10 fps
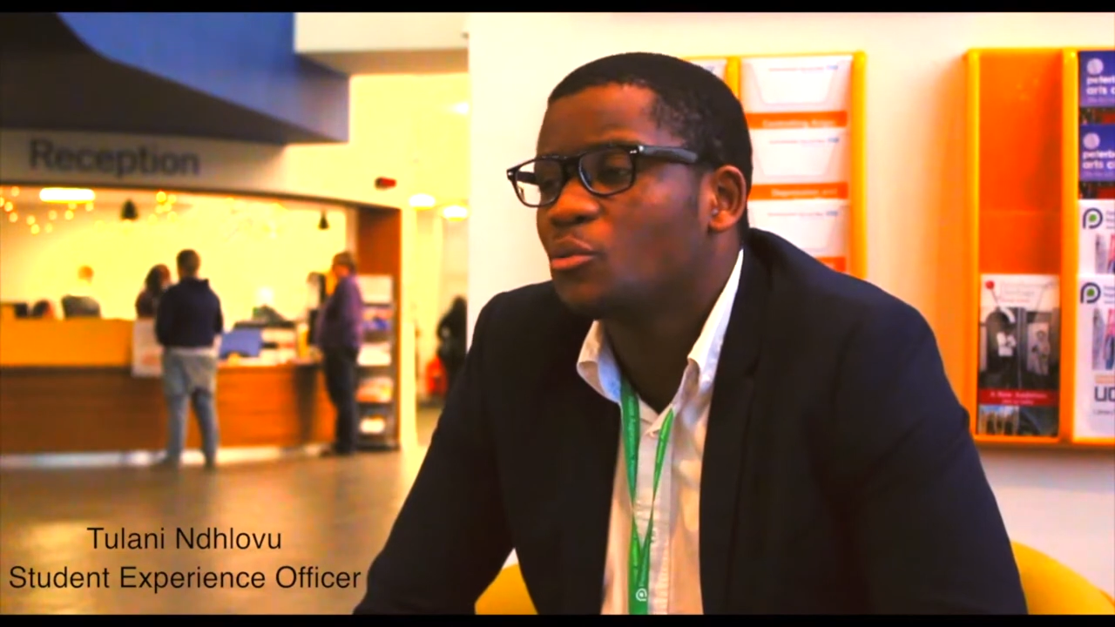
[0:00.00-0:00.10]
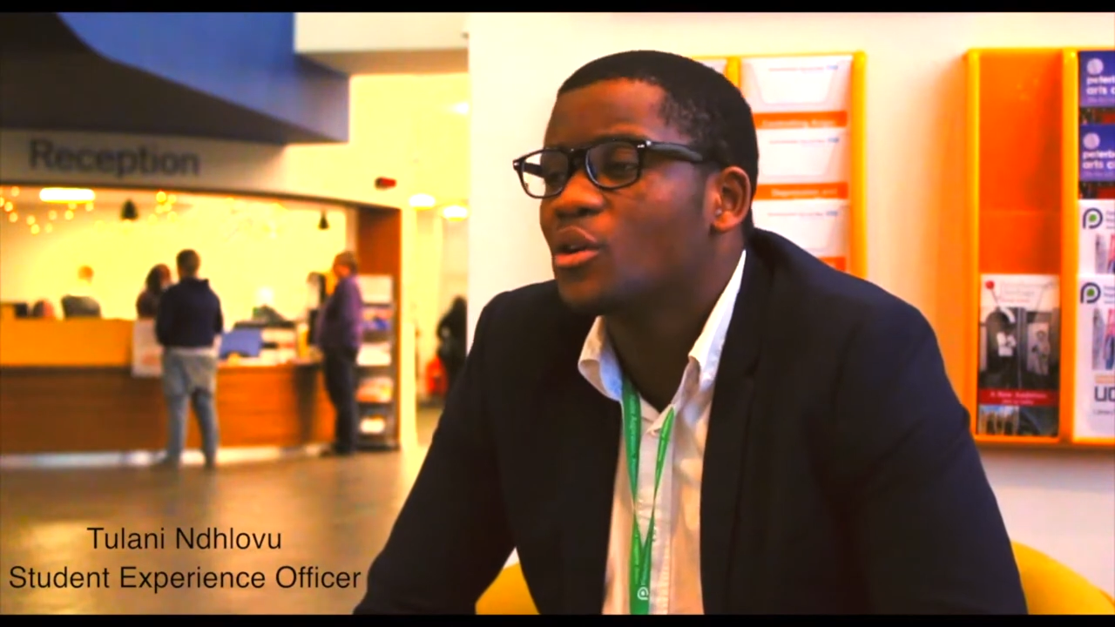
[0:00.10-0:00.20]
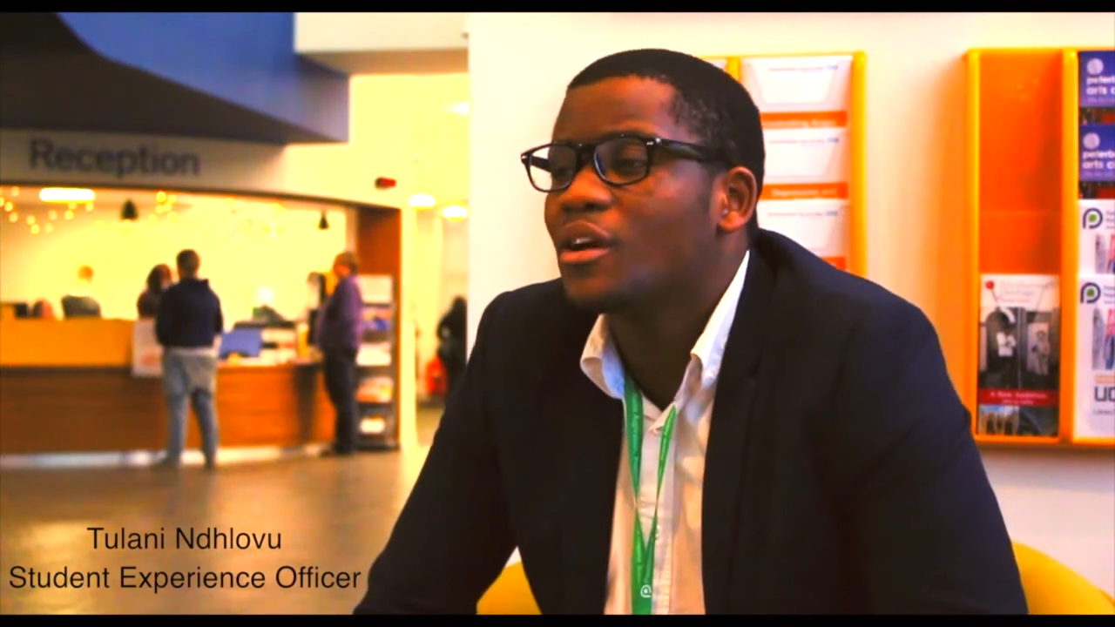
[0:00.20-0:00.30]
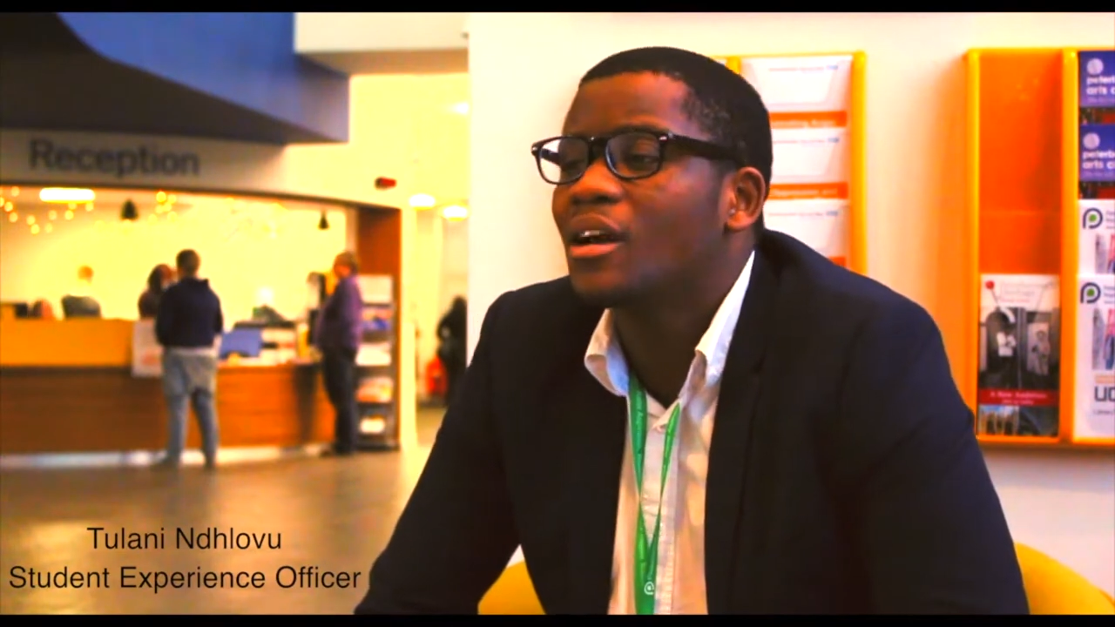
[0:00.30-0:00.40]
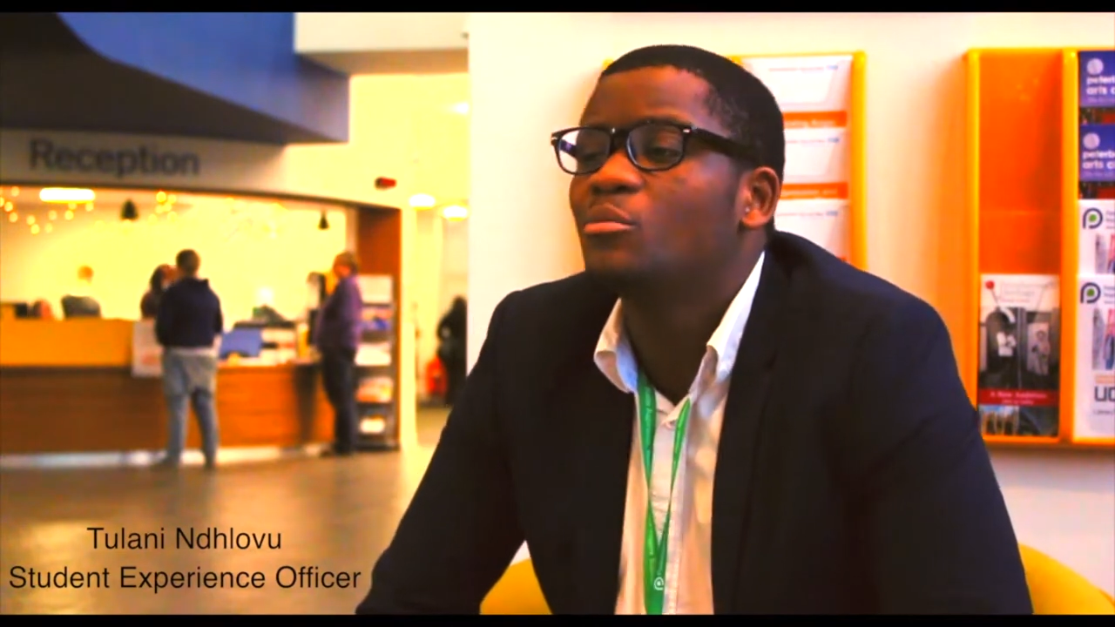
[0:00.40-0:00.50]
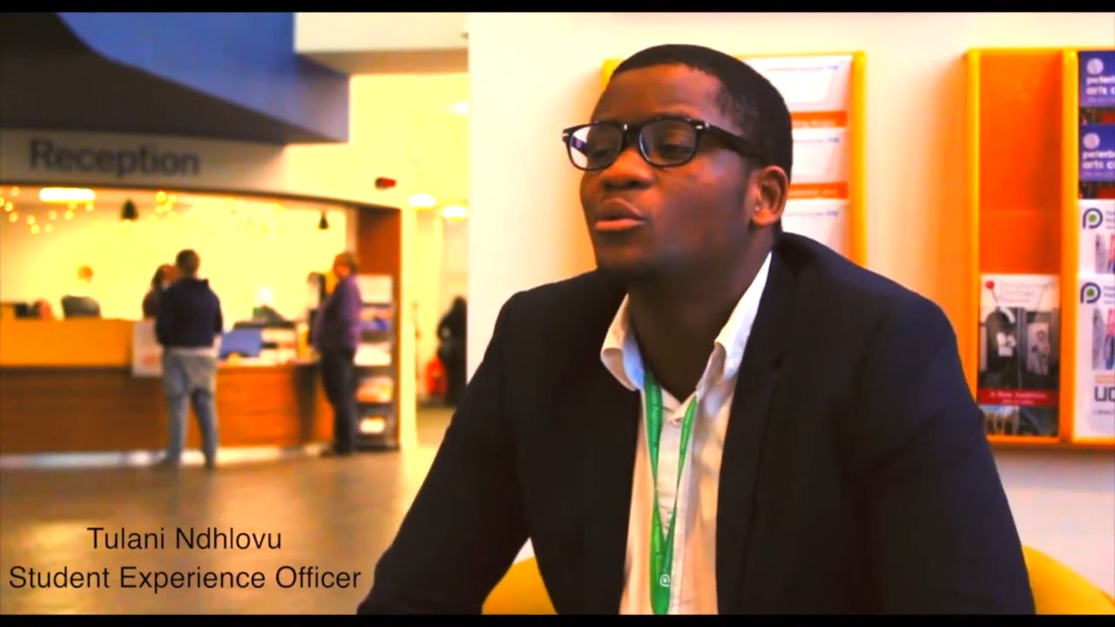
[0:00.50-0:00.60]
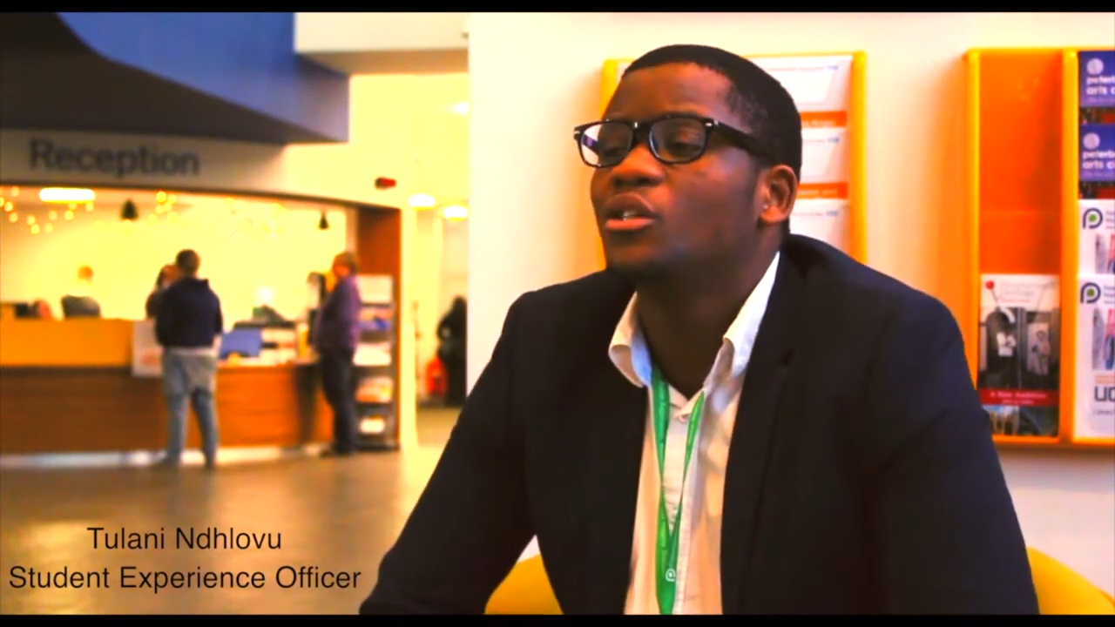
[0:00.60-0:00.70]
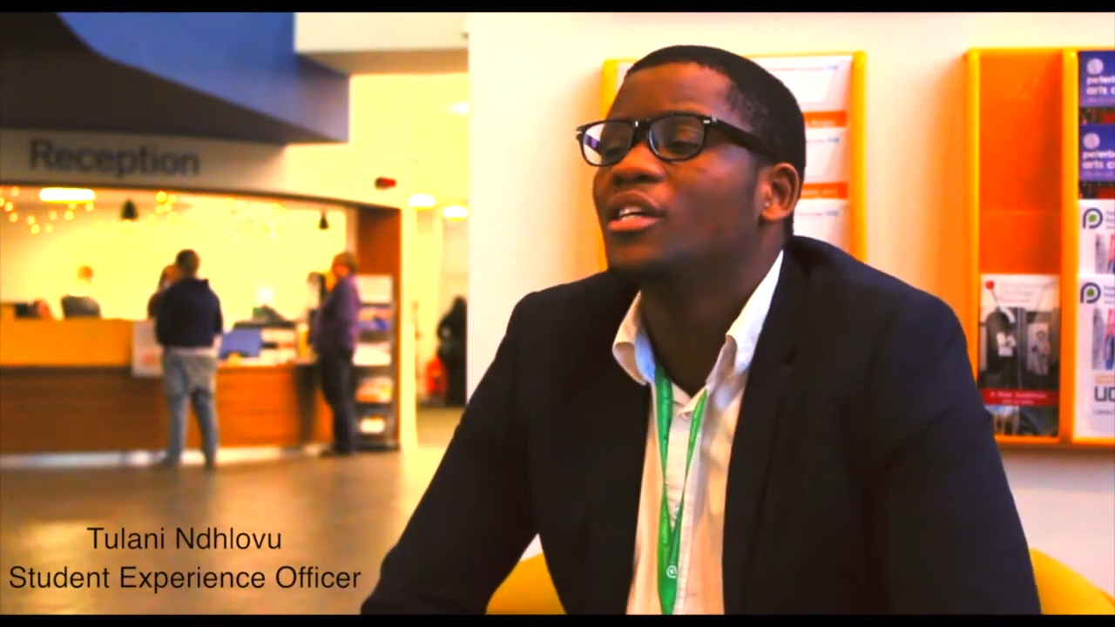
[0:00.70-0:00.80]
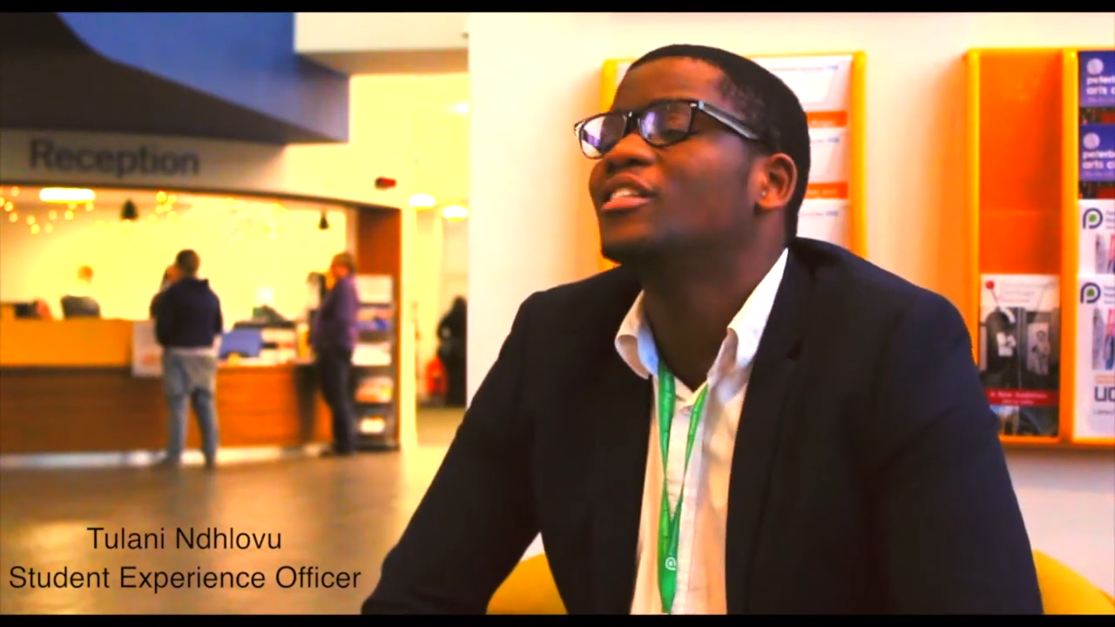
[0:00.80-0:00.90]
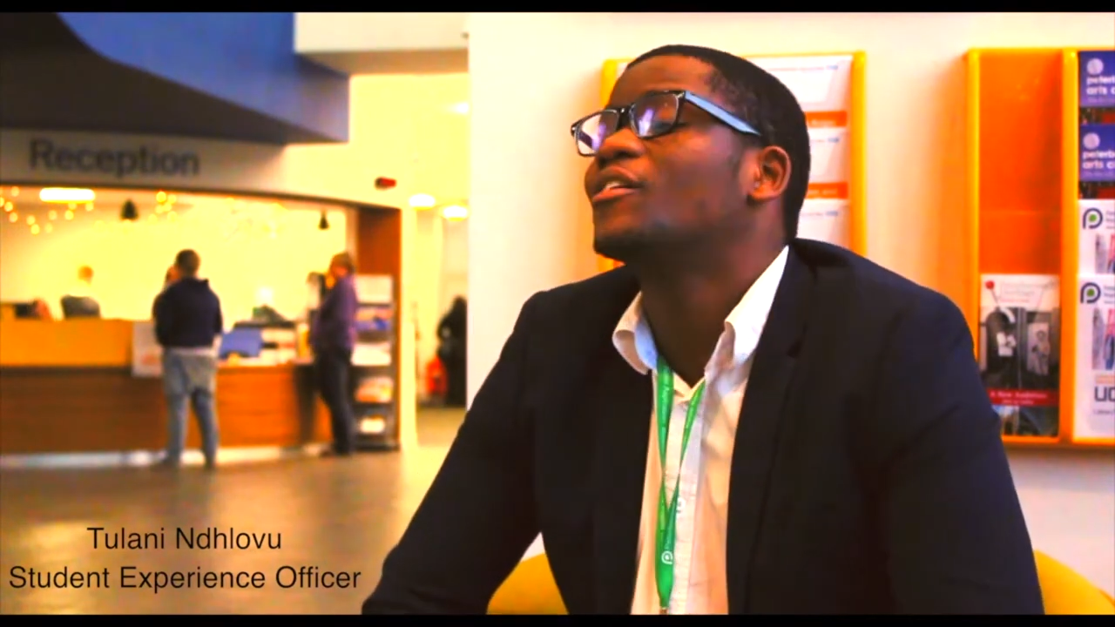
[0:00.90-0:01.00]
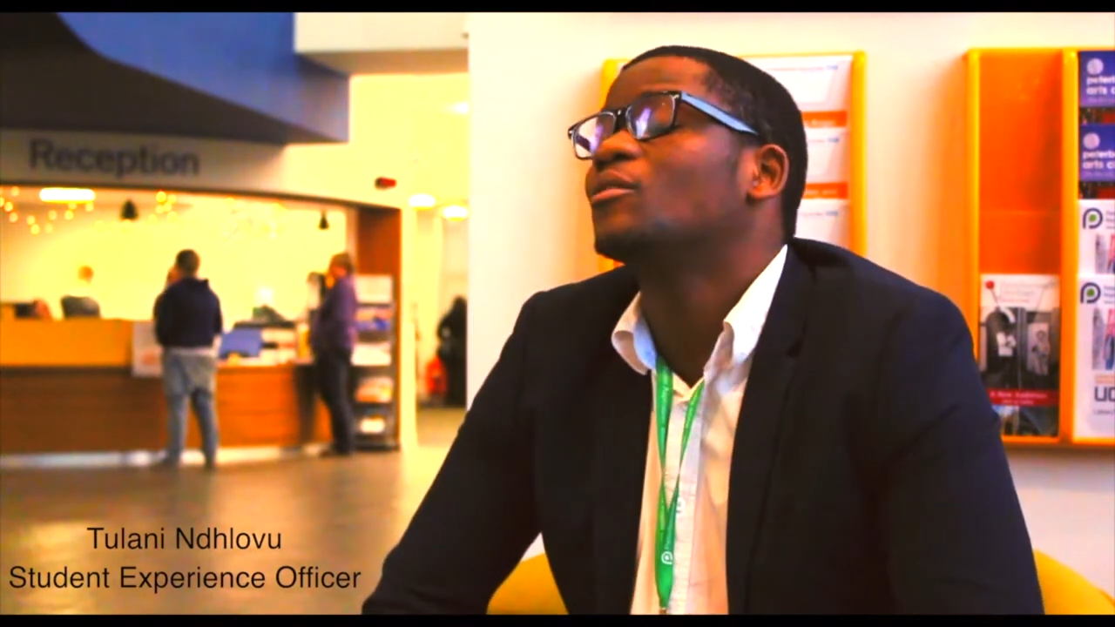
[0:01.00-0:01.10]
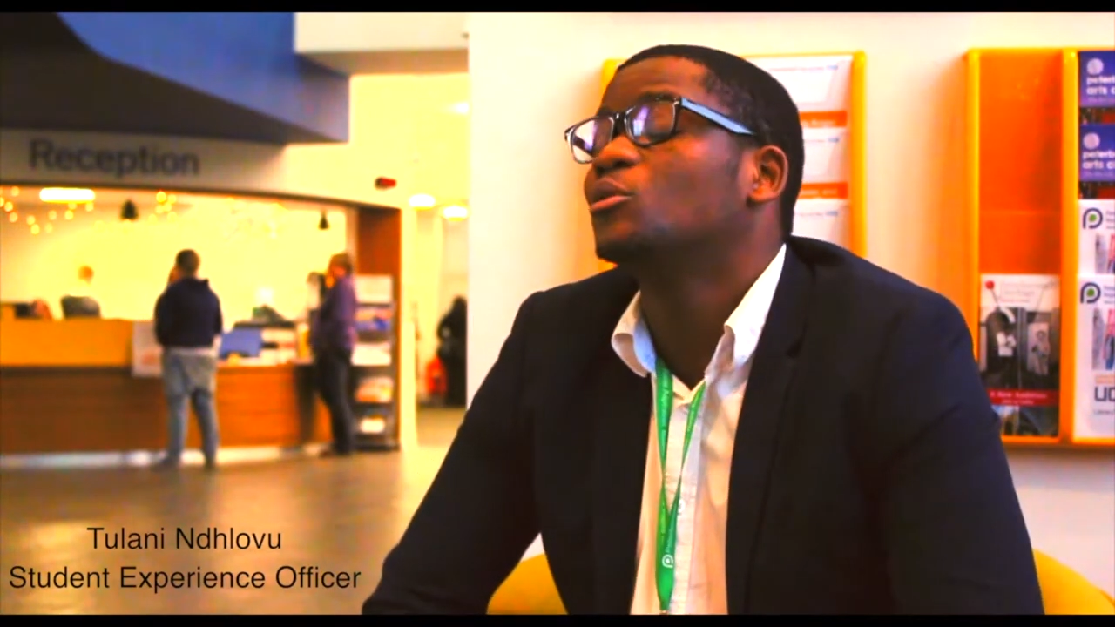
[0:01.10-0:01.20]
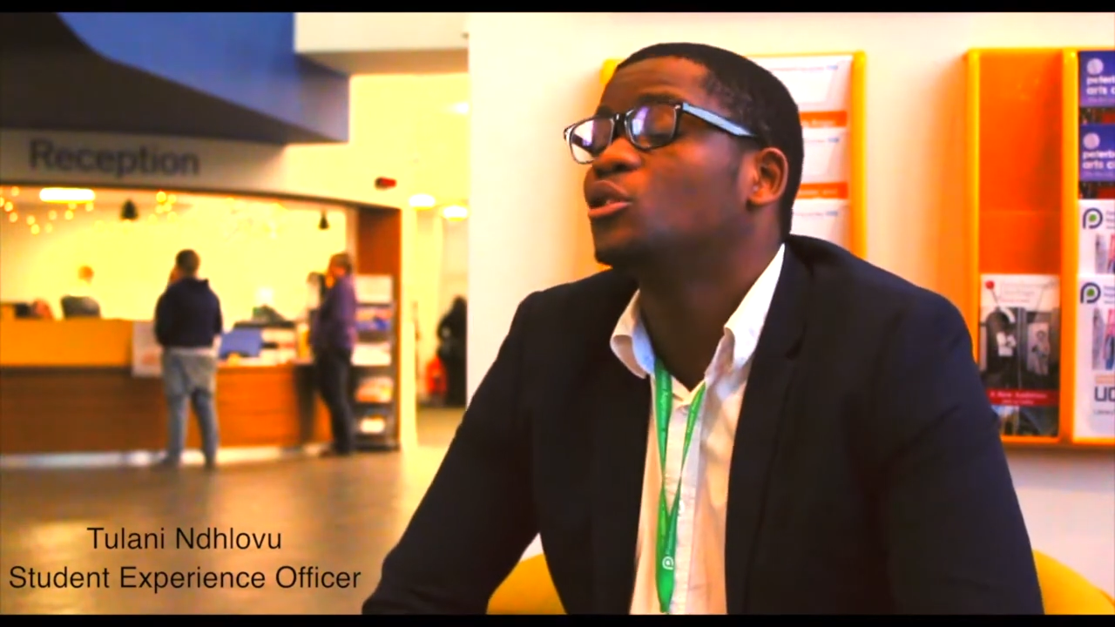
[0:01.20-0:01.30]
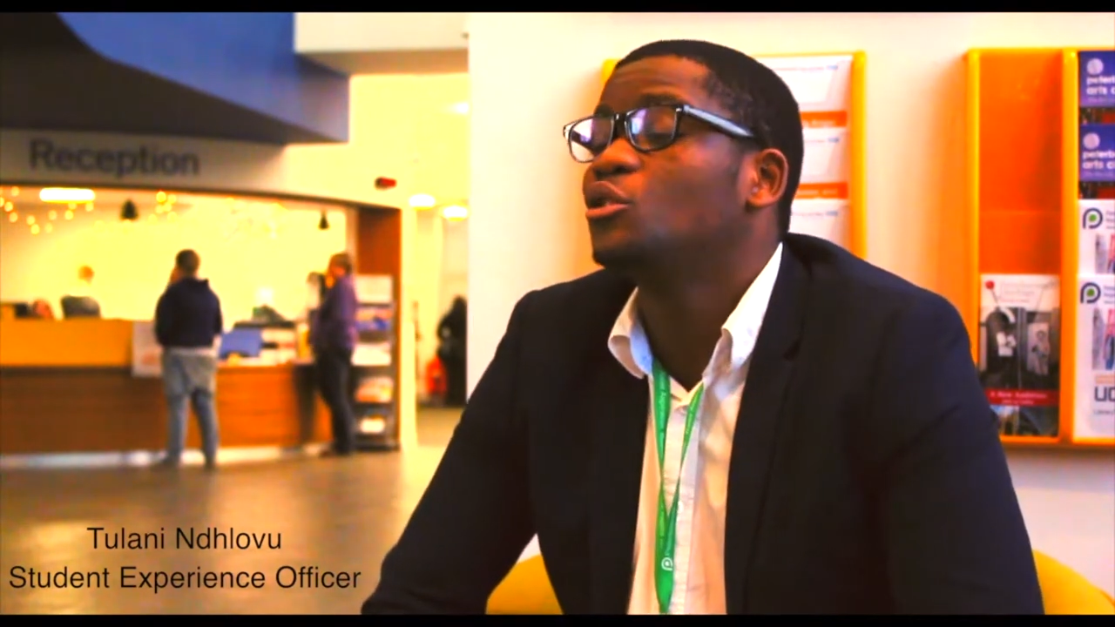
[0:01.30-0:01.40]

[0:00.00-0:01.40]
So we're able to interact with